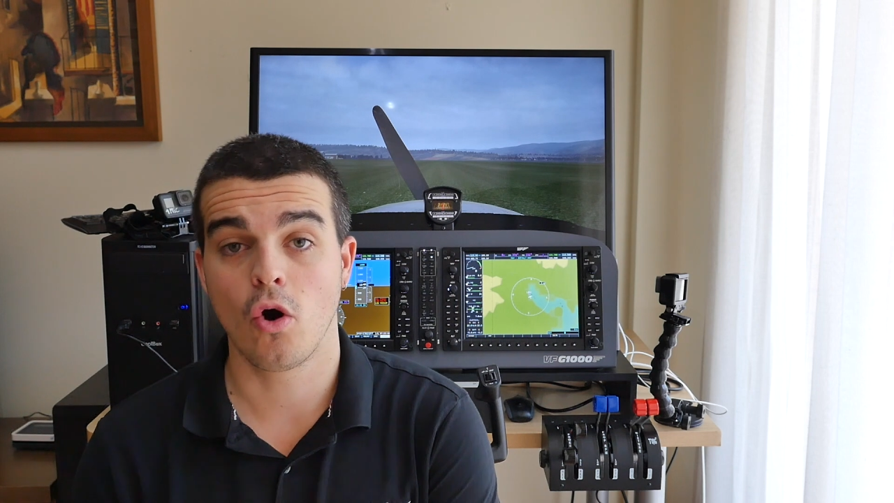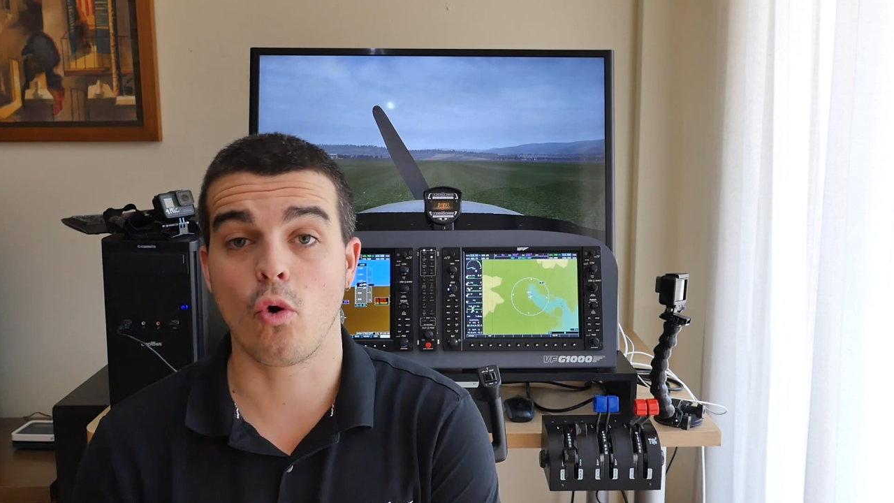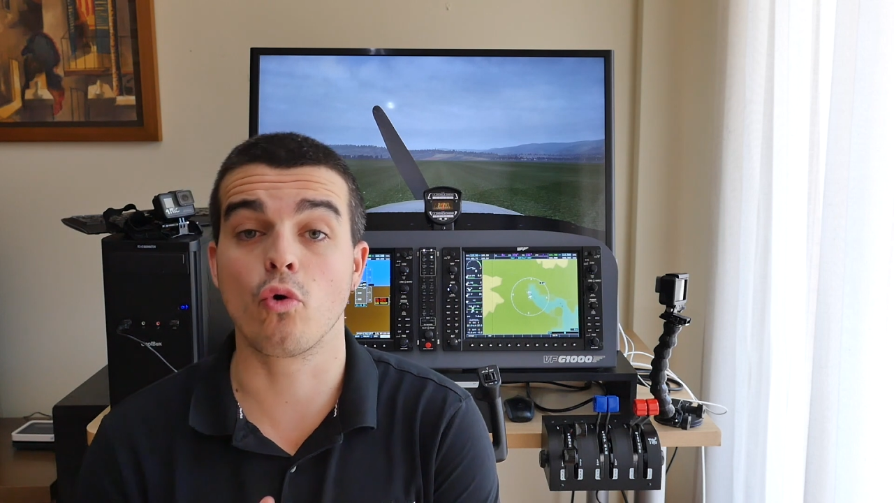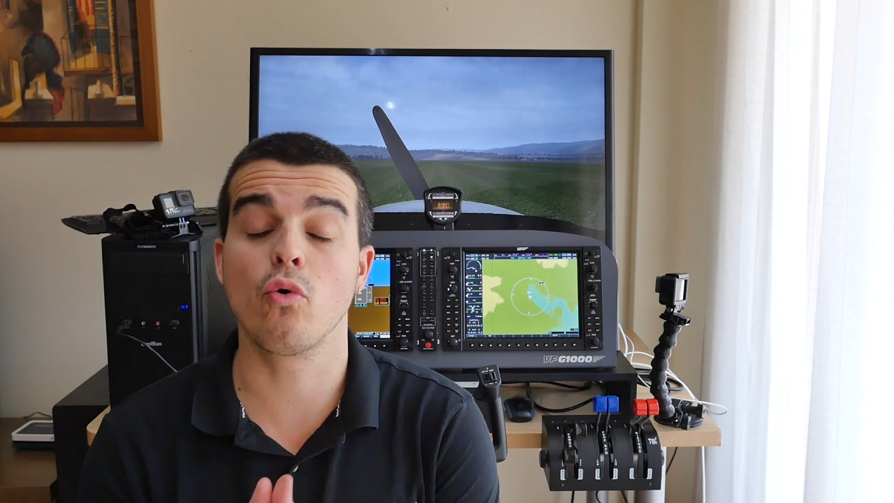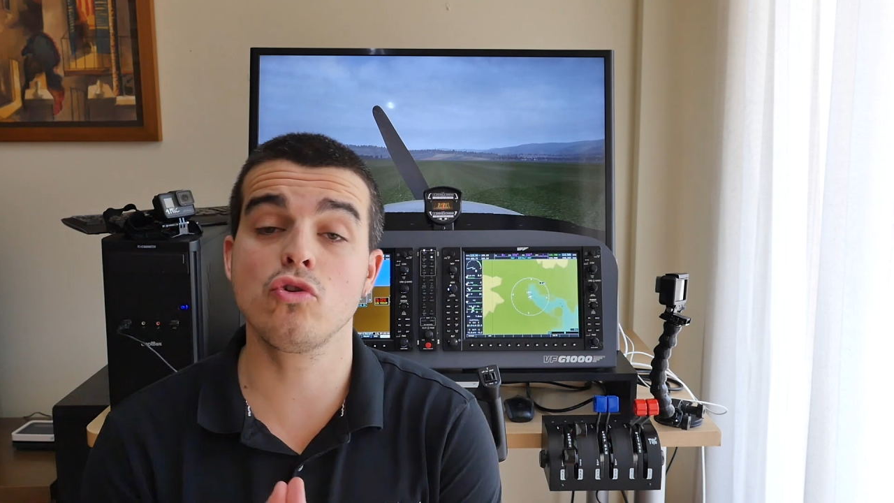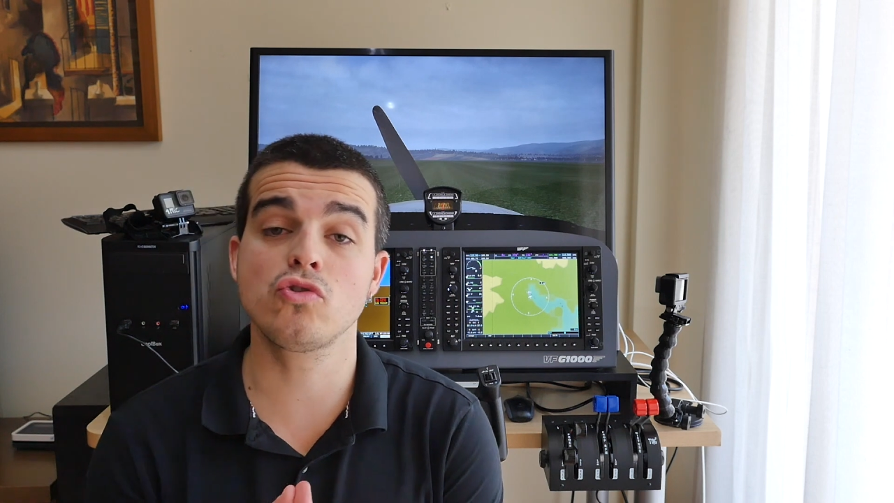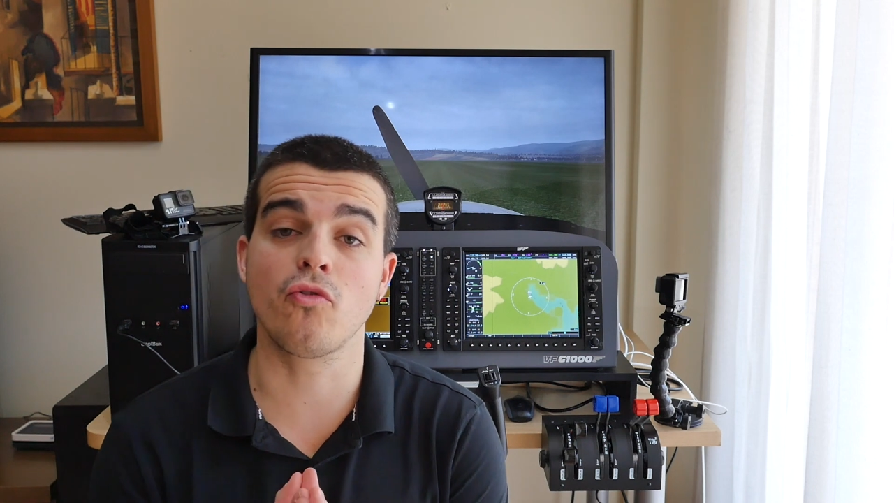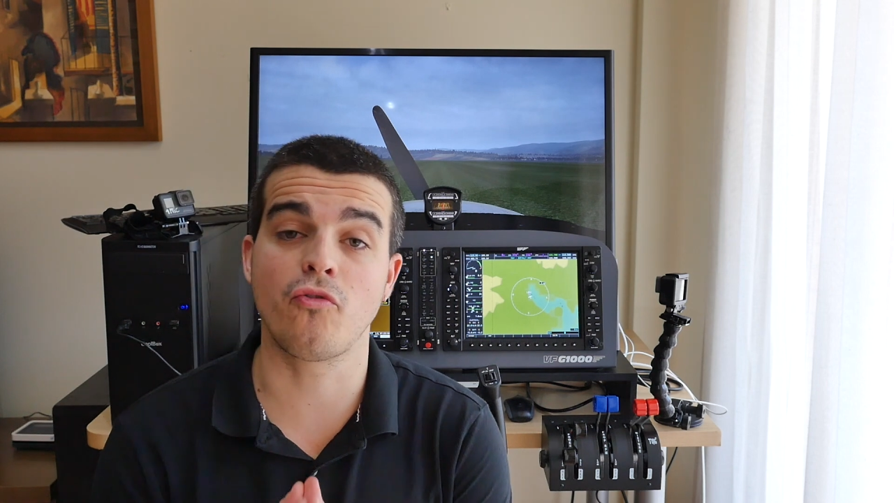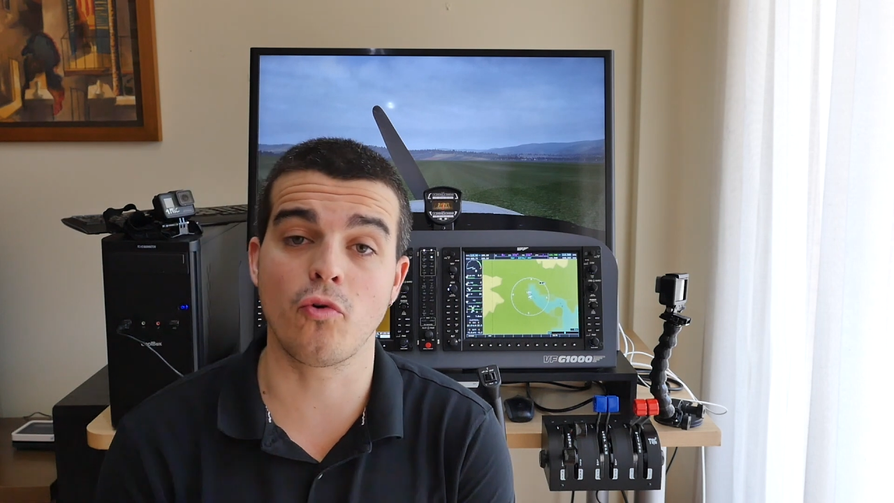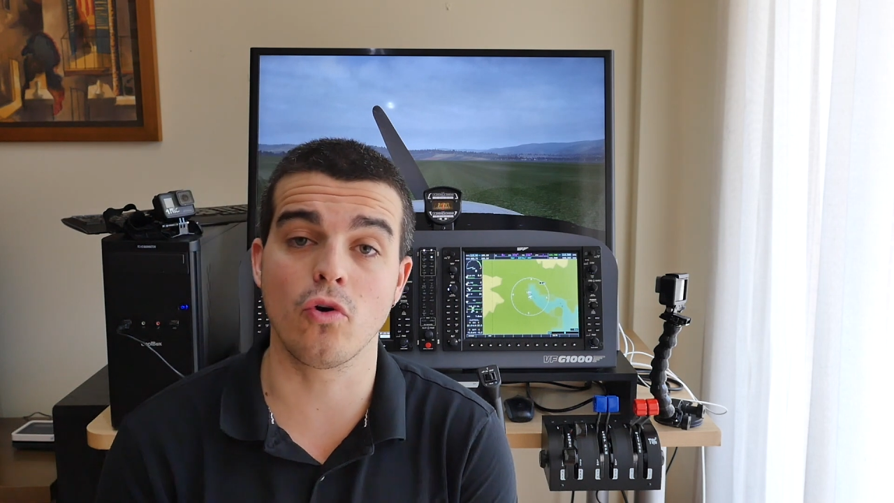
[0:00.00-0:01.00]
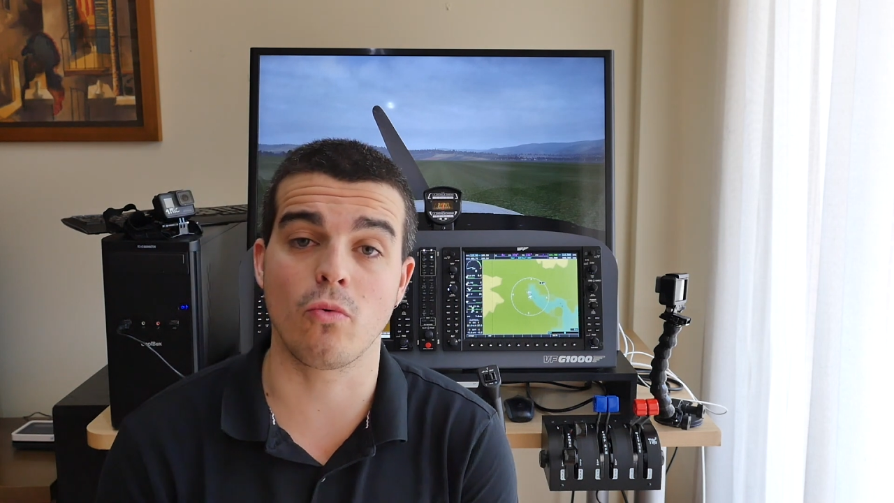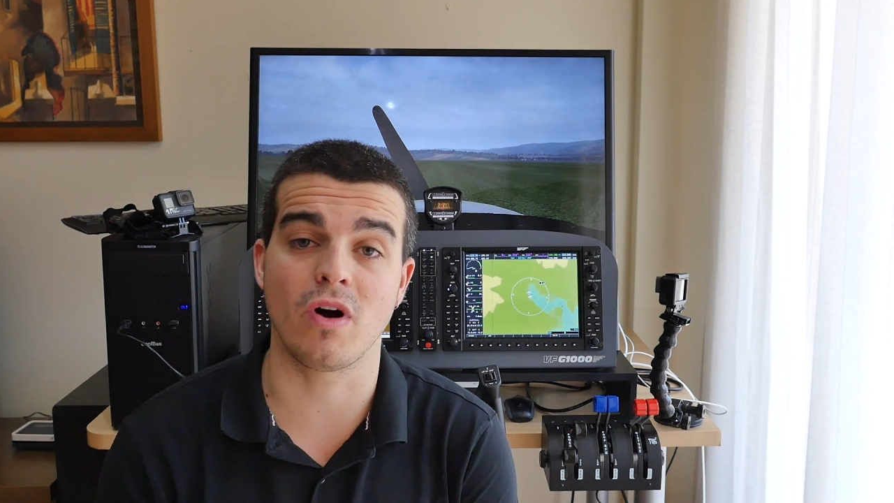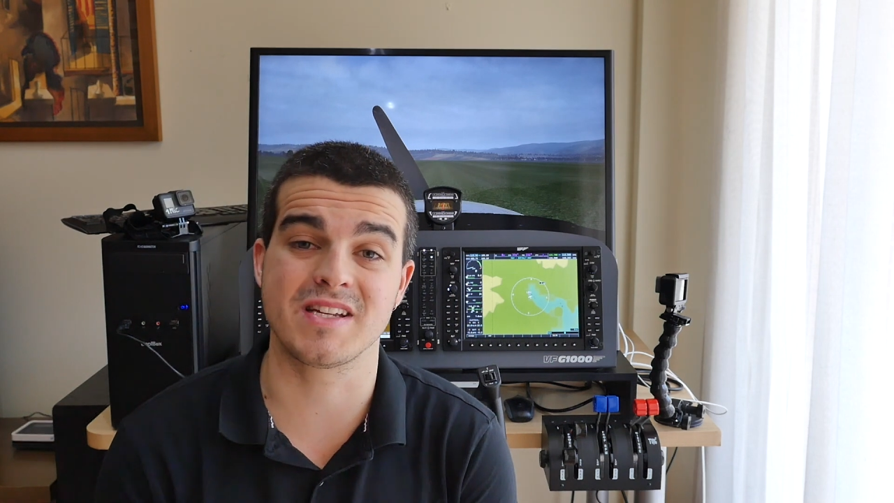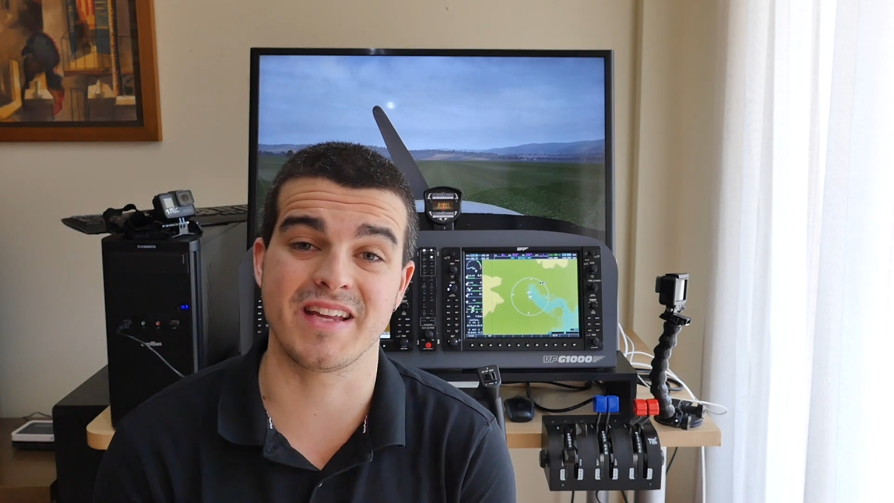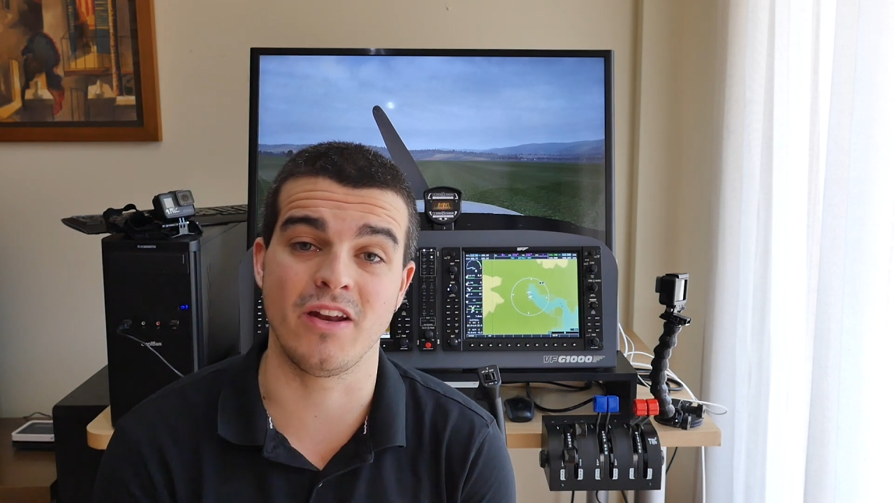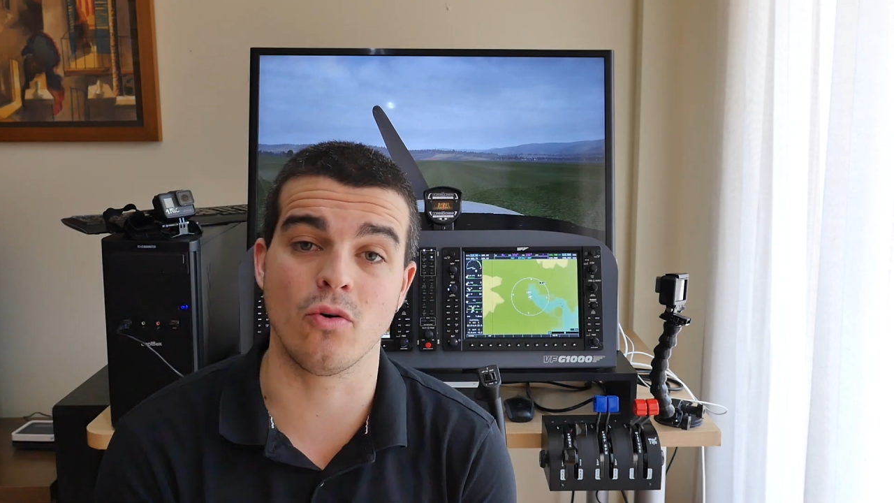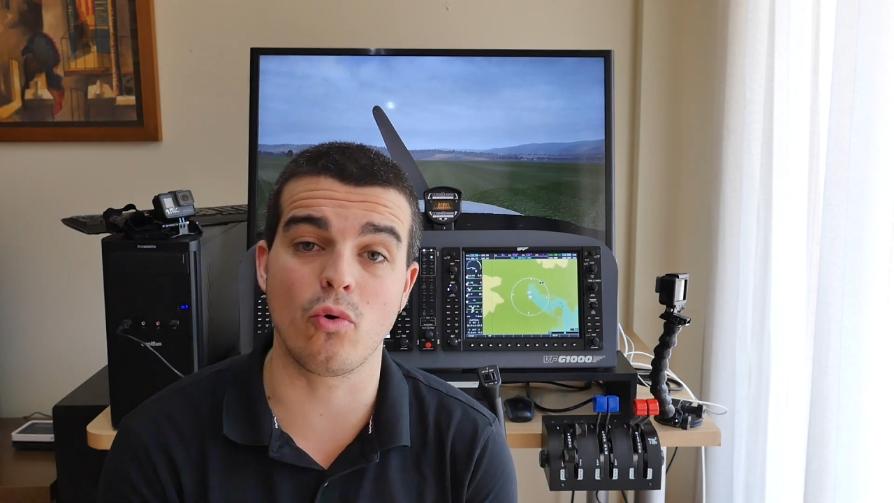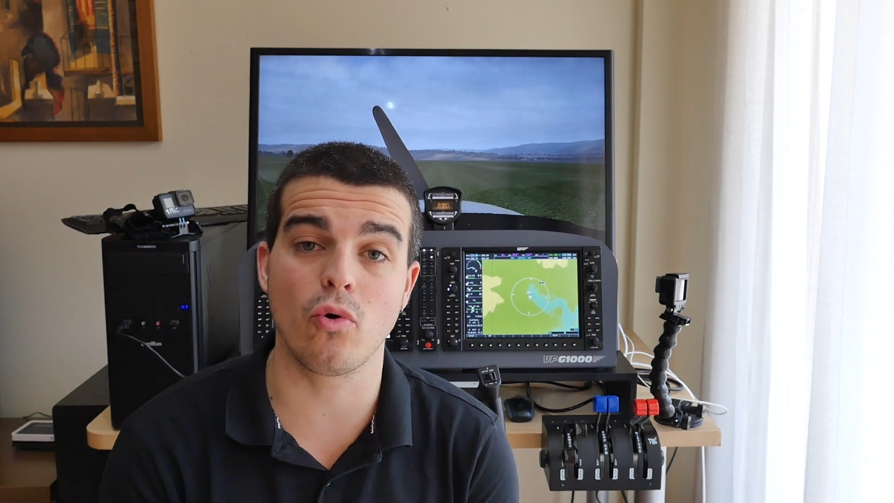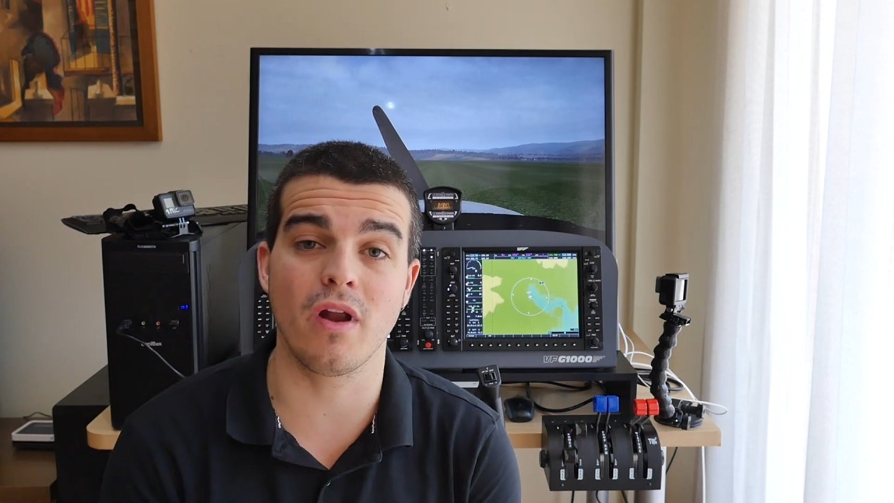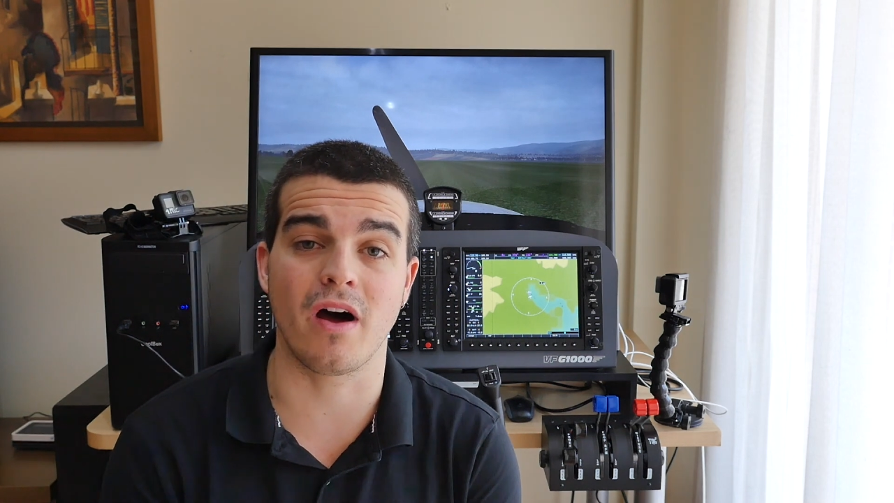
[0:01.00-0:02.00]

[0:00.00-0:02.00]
or also follow us in all